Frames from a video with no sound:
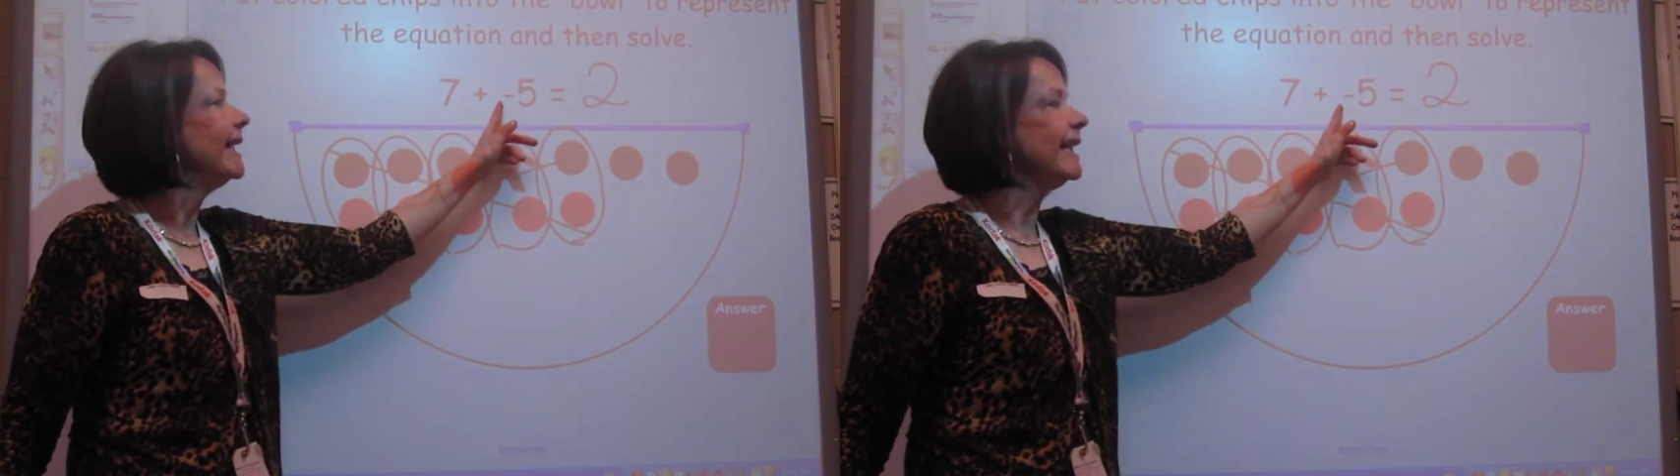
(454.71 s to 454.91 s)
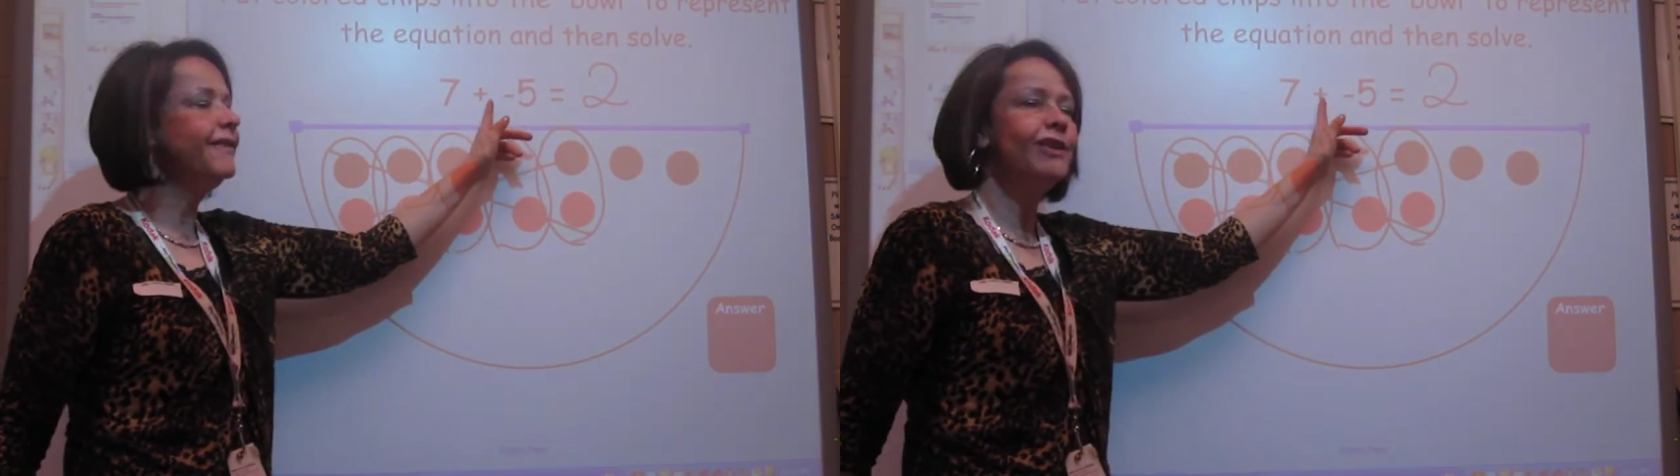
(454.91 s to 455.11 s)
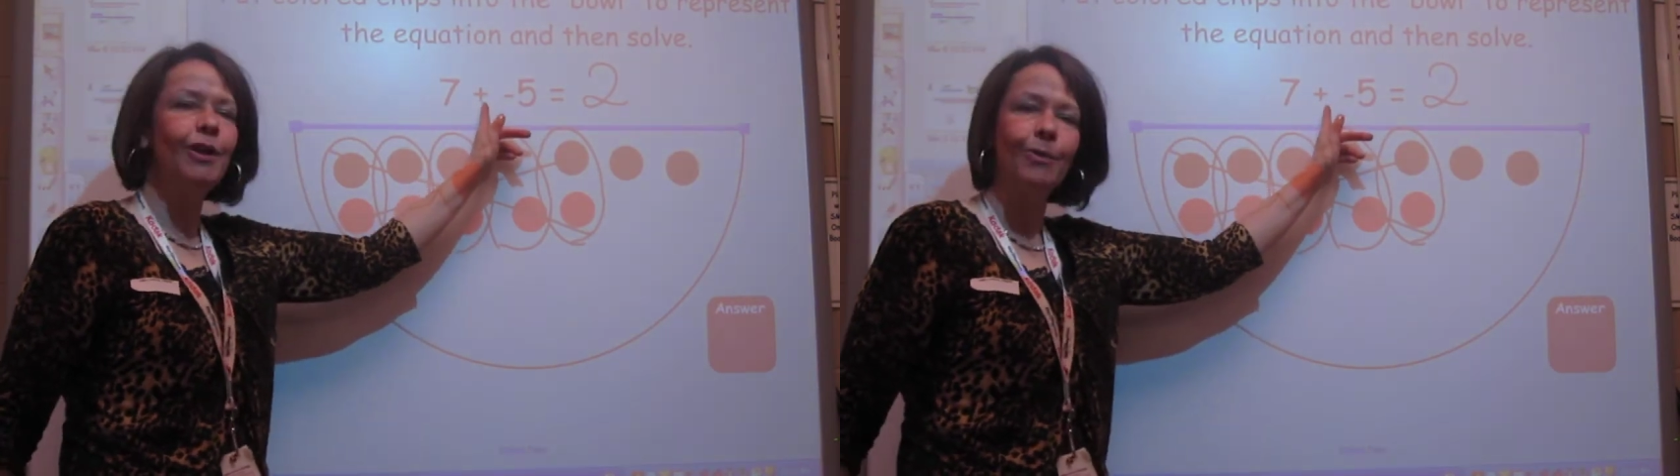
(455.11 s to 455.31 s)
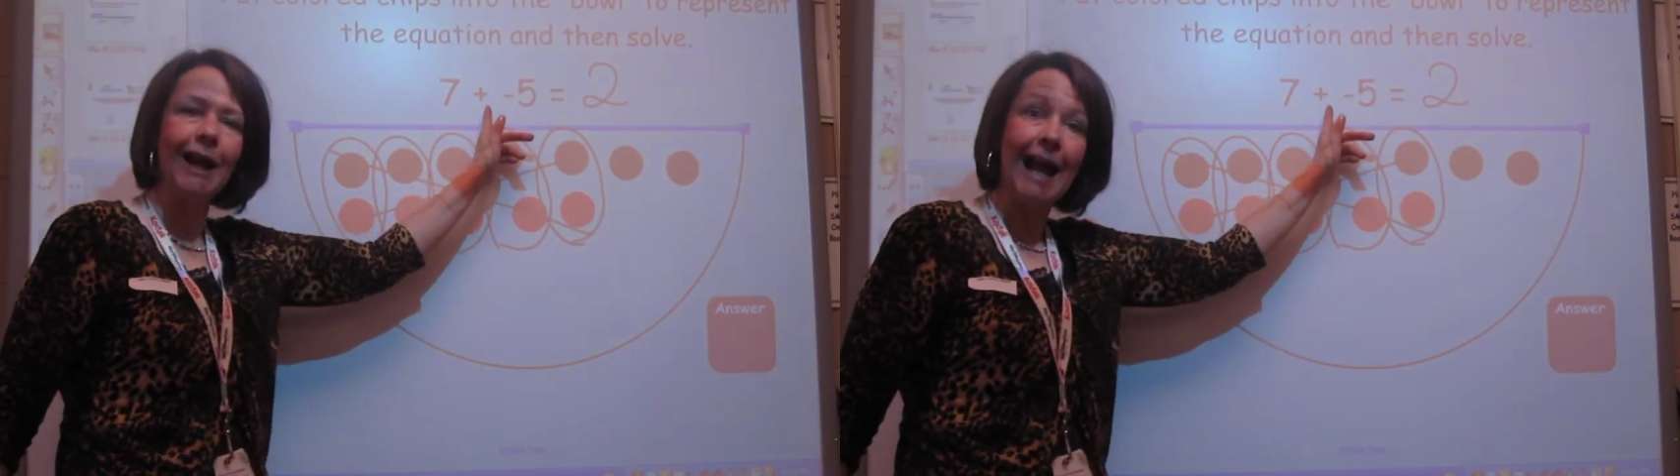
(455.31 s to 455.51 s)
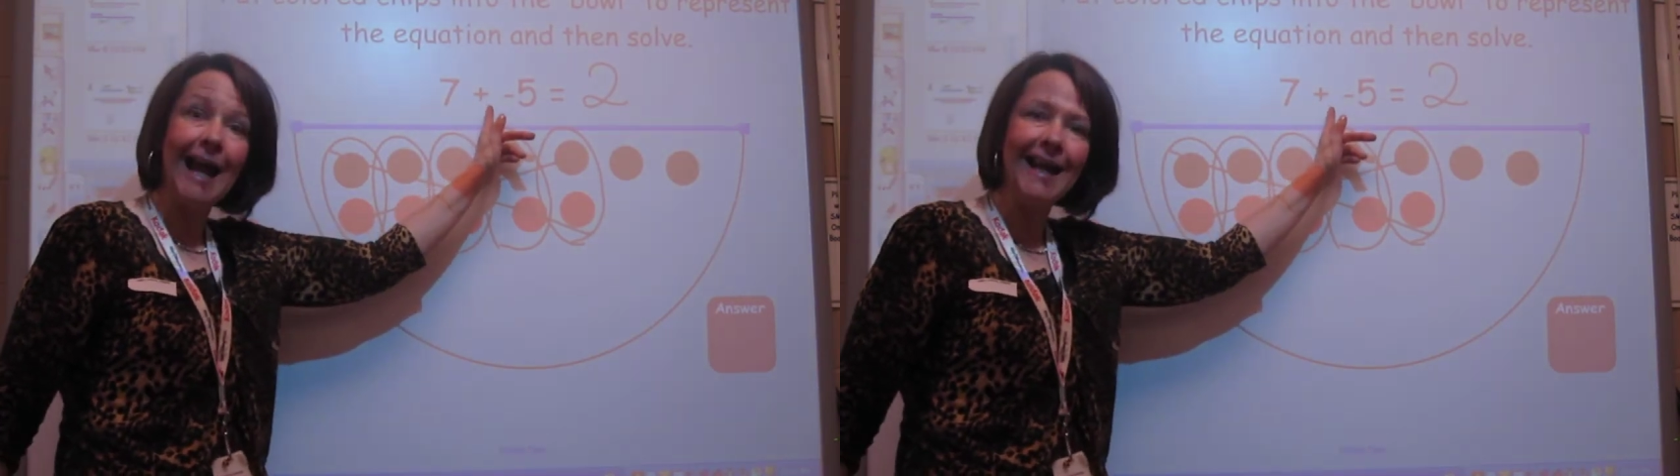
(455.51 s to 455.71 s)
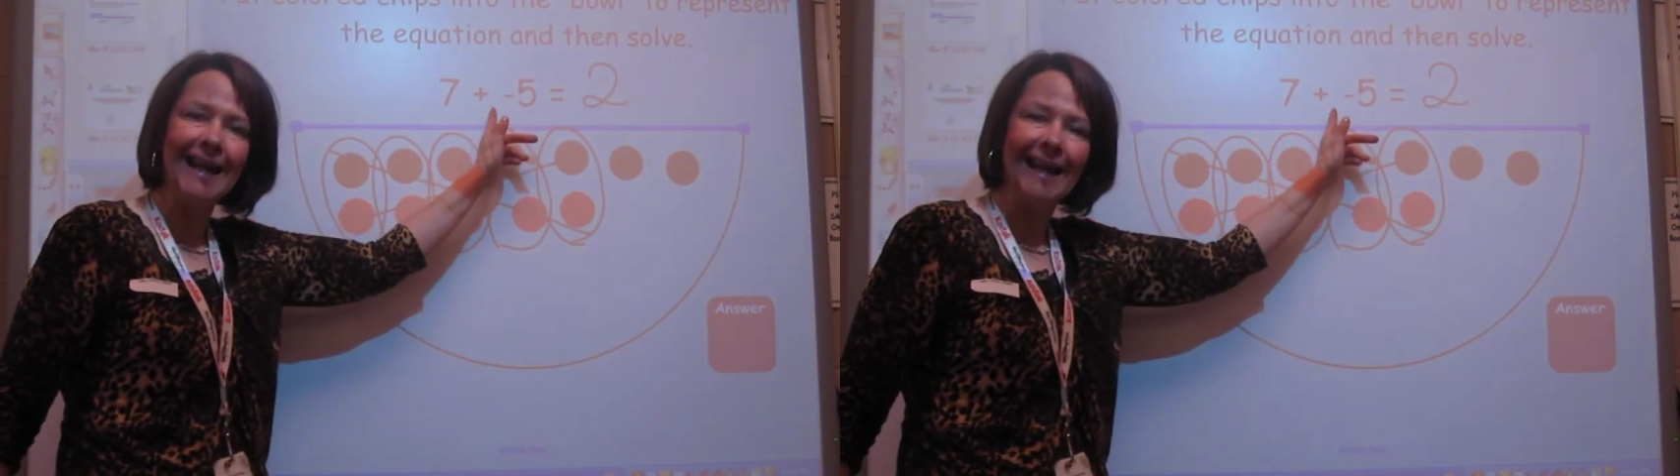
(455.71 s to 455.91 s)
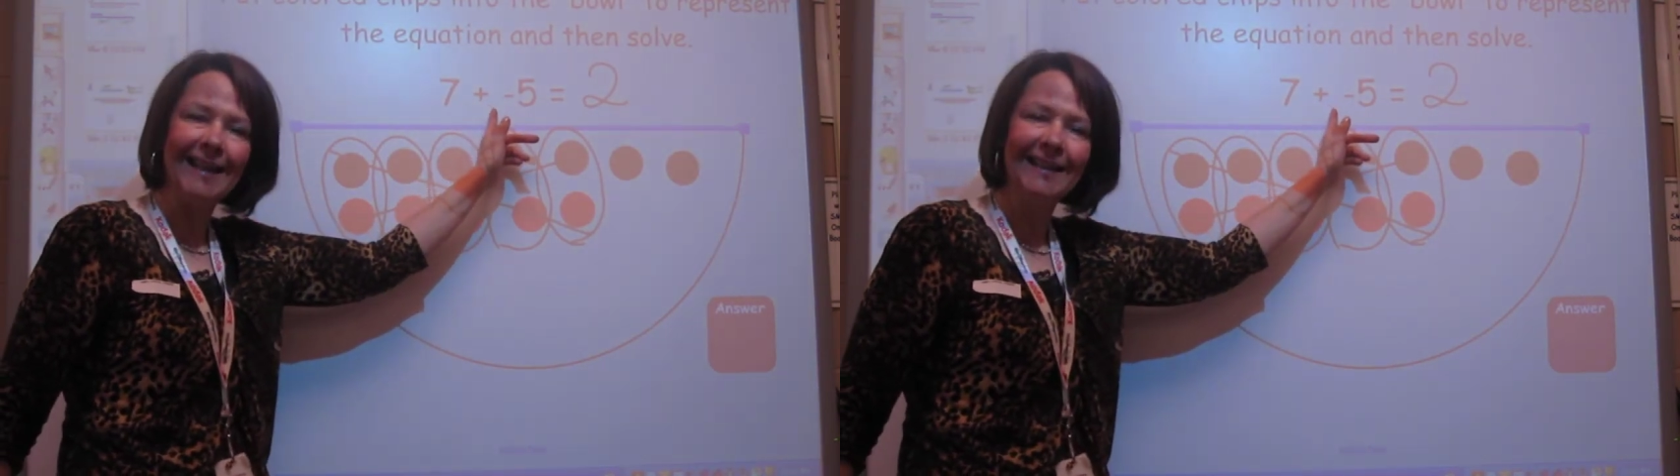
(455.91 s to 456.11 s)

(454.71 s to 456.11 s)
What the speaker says: even though we're adding,